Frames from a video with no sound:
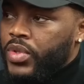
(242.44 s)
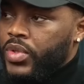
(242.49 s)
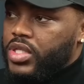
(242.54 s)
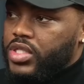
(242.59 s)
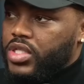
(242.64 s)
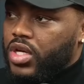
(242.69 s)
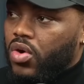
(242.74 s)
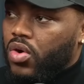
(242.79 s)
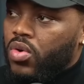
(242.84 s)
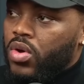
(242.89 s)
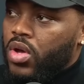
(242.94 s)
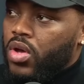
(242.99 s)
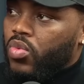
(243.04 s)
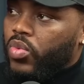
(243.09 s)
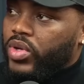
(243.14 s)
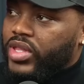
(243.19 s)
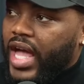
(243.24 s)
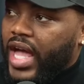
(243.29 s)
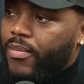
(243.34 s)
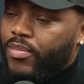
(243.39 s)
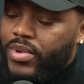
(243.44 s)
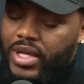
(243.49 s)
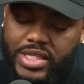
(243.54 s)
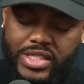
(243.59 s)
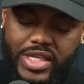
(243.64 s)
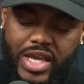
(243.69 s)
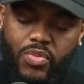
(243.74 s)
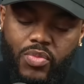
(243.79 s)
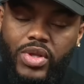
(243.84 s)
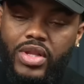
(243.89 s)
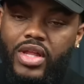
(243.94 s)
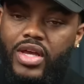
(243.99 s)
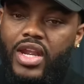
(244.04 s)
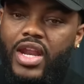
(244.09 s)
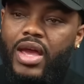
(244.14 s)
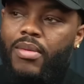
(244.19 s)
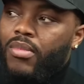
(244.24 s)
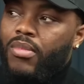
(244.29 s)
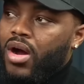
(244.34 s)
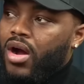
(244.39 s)
So with that being said, we're looking
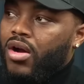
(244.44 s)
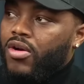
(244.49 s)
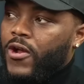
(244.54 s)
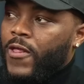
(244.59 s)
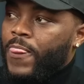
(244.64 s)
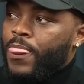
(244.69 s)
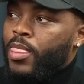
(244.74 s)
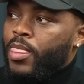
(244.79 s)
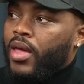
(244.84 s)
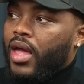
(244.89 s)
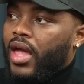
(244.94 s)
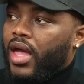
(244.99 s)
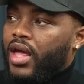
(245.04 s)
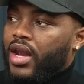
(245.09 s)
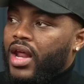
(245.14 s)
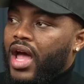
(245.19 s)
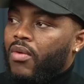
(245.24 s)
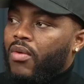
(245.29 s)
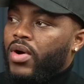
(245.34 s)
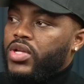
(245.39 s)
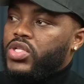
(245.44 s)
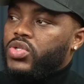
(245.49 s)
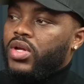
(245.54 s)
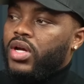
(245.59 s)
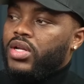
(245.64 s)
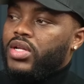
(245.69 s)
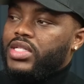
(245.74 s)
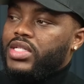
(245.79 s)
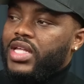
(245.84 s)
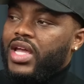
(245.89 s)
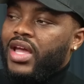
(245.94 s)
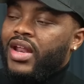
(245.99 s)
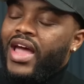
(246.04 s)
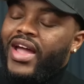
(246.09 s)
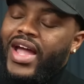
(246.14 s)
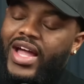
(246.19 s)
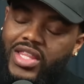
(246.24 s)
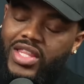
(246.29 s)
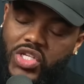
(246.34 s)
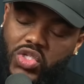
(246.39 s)
at Mara, and I want you to understand I
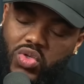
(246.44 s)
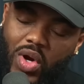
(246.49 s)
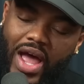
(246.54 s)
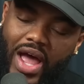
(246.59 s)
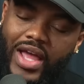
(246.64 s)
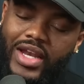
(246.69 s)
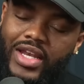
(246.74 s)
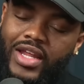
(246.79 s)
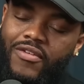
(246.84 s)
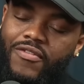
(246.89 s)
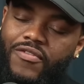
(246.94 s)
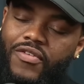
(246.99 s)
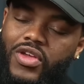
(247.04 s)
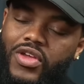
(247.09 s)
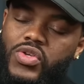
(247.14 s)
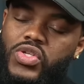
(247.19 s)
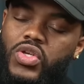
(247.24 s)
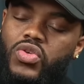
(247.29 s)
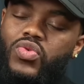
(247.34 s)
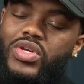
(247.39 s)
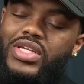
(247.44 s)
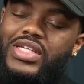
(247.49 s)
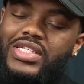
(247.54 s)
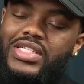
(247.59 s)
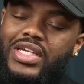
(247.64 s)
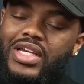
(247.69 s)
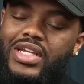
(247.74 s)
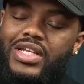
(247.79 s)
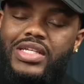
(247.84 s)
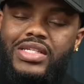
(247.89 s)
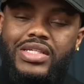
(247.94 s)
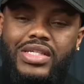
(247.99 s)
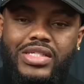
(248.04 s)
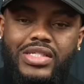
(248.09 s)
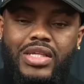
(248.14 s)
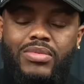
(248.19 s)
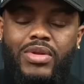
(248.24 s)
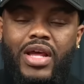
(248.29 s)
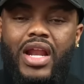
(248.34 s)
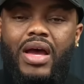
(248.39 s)
got the trident for you so you can see the
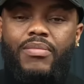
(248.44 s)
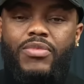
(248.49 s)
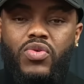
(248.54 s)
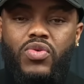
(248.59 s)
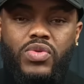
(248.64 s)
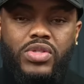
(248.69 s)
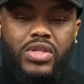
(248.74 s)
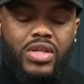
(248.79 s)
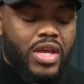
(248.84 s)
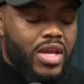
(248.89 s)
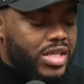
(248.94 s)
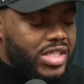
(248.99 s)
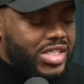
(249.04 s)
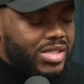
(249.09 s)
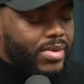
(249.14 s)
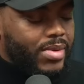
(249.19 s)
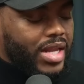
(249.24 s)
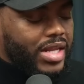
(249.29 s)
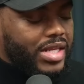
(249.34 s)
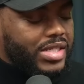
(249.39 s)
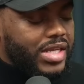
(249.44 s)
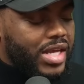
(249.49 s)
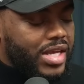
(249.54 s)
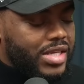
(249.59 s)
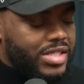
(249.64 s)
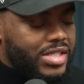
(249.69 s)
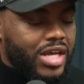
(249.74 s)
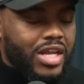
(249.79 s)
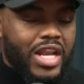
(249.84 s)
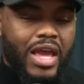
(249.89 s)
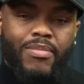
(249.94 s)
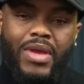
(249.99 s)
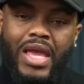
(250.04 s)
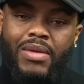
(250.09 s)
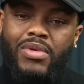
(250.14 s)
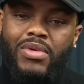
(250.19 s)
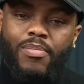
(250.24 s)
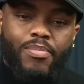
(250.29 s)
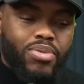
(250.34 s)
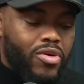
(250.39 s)
system that I'm using. Somebody said something that made
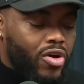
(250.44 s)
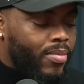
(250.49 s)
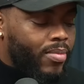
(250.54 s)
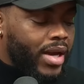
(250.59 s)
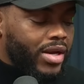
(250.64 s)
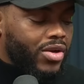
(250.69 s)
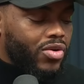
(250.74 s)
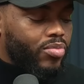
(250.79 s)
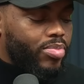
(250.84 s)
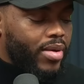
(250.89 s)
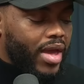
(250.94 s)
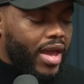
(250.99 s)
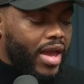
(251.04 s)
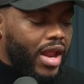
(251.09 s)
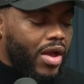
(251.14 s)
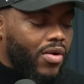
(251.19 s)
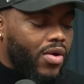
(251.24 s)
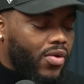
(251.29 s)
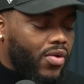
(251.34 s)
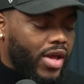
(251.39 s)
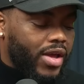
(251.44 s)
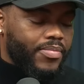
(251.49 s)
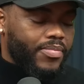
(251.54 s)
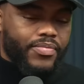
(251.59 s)
me pull my notepad out. Hold up.